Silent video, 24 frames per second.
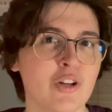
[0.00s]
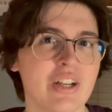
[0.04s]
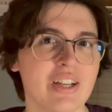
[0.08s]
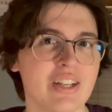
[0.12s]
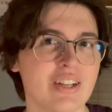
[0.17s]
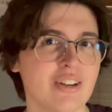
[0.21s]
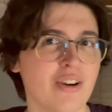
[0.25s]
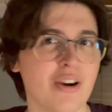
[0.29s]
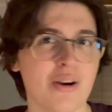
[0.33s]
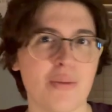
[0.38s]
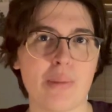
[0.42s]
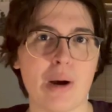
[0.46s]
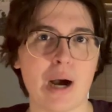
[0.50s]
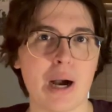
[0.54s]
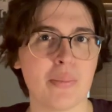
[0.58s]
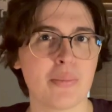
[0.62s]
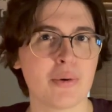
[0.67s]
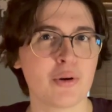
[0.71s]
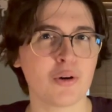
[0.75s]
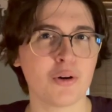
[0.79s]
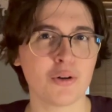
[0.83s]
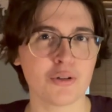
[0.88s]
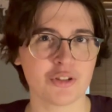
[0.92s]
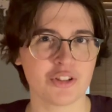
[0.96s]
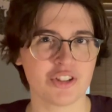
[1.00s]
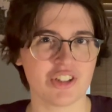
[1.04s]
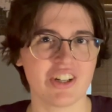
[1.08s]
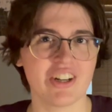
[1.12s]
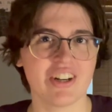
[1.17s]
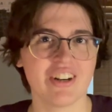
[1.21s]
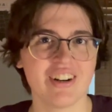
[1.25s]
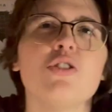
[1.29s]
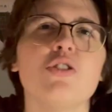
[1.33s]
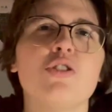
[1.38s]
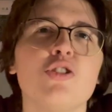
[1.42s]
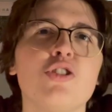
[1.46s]
in our pop
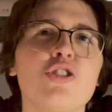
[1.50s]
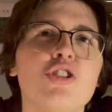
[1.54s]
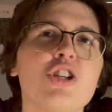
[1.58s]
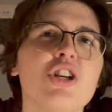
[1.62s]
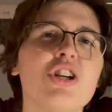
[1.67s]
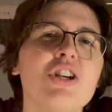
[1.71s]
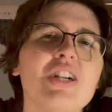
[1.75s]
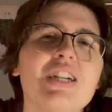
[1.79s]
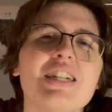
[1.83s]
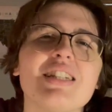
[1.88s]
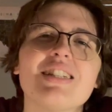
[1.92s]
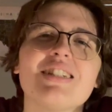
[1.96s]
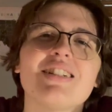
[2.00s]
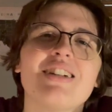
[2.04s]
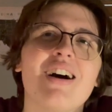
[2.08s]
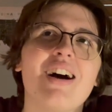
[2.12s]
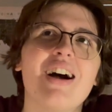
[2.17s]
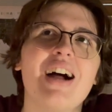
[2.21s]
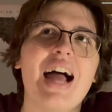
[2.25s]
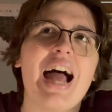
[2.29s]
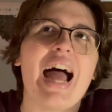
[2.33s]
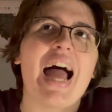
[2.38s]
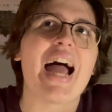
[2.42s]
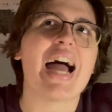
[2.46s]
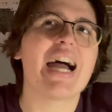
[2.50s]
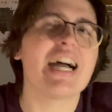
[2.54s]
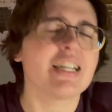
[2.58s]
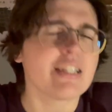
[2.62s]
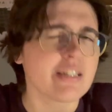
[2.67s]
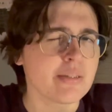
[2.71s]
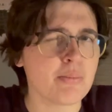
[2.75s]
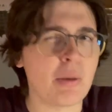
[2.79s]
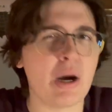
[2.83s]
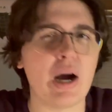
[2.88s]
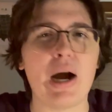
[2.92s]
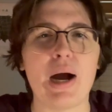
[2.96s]
culture. Sure, it's not
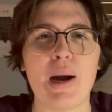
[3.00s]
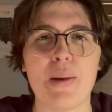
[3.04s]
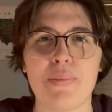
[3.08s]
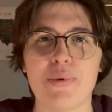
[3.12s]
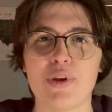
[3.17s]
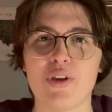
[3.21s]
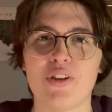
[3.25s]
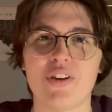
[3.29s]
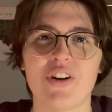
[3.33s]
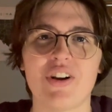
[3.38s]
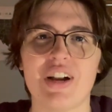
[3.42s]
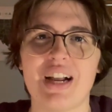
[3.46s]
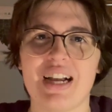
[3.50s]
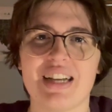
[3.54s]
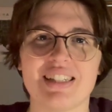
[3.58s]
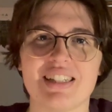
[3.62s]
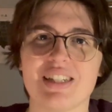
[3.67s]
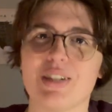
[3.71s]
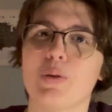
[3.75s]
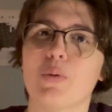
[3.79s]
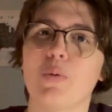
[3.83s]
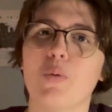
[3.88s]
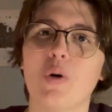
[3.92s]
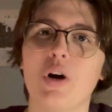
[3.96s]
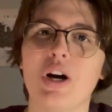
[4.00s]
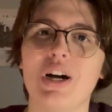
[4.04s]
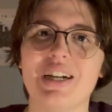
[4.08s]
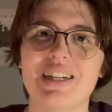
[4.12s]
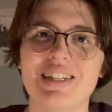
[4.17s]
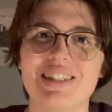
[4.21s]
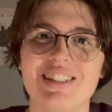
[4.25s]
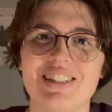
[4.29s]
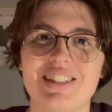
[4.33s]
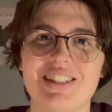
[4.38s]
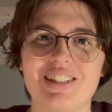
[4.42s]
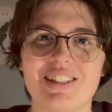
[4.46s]
as popular as it
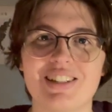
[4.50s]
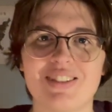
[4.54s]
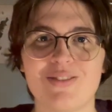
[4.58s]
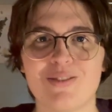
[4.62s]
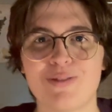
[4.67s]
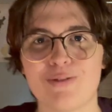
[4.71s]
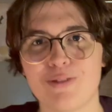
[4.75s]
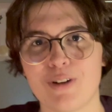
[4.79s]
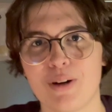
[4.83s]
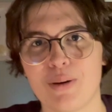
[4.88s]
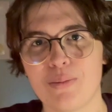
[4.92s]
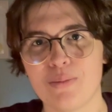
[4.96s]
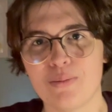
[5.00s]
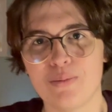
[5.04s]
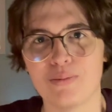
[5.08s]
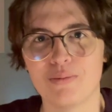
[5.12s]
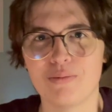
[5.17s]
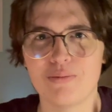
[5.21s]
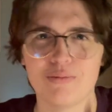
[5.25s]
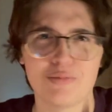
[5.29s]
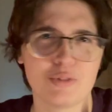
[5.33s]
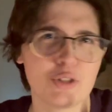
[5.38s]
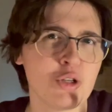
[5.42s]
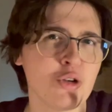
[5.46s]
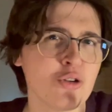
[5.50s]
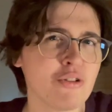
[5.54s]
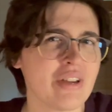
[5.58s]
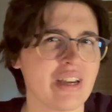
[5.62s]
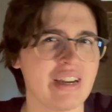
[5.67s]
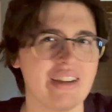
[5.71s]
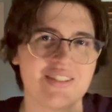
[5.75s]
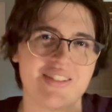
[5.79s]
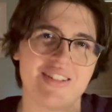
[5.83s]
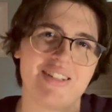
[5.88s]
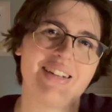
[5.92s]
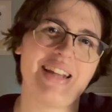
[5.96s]
was from
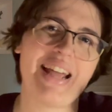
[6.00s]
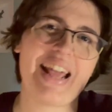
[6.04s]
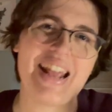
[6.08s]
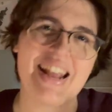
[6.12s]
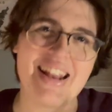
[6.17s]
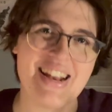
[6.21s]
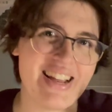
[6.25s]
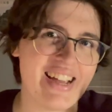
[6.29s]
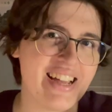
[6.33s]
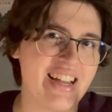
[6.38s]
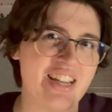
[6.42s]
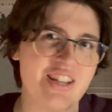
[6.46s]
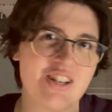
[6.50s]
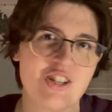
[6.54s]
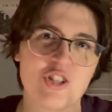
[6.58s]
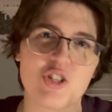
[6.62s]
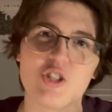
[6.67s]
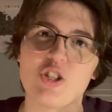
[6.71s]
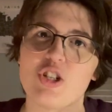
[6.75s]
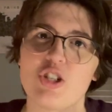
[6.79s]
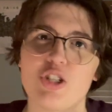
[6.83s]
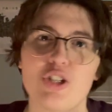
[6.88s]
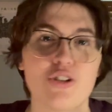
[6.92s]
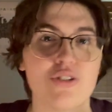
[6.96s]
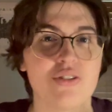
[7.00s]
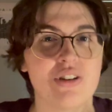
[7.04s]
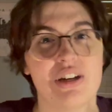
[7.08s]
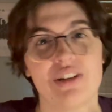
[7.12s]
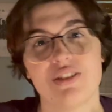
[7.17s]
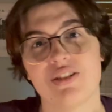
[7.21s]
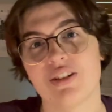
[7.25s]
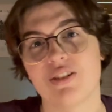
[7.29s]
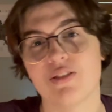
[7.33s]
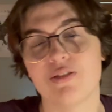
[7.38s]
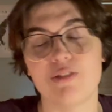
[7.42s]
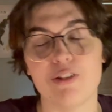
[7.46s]
2008-ish to
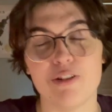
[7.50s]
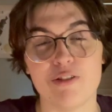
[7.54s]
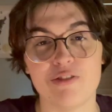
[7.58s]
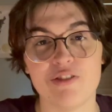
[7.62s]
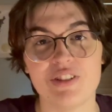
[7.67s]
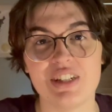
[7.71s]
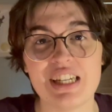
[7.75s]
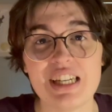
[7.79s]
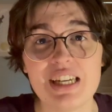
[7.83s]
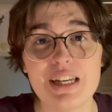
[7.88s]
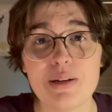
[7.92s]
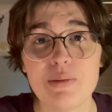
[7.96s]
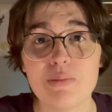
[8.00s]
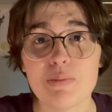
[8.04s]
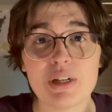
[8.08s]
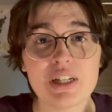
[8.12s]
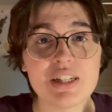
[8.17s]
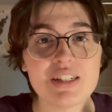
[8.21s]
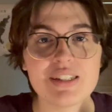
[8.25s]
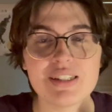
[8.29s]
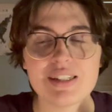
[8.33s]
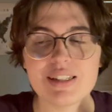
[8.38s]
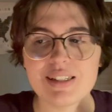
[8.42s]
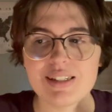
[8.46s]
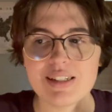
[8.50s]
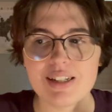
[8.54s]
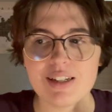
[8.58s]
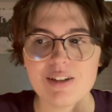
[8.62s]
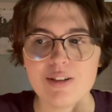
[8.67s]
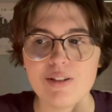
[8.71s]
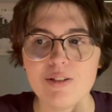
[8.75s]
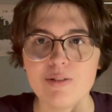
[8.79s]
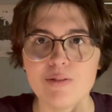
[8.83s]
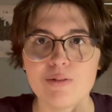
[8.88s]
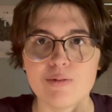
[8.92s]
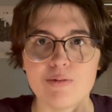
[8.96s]
2015, but it's
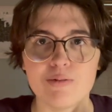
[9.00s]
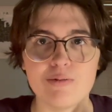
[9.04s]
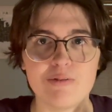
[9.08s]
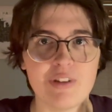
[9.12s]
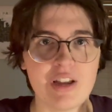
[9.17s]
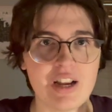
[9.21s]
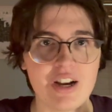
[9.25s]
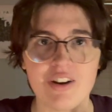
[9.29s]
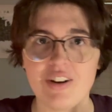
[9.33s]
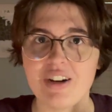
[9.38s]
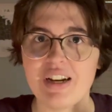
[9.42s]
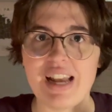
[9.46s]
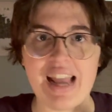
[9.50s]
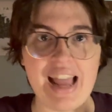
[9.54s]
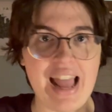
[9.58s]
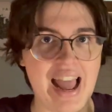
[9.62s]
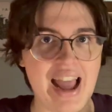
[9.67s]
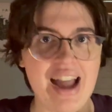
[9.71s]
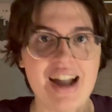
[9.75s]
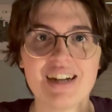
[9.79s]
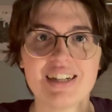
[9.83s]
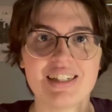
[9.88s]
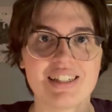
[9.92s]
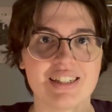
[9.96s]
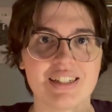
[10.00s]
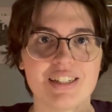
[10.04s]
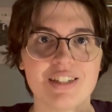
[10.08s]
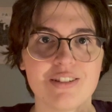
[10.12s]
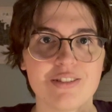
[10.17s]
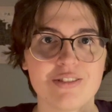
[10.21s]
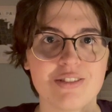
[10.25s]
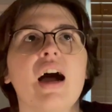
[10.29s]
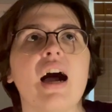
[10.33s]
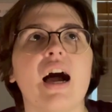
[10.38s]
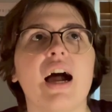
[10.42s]
still very active.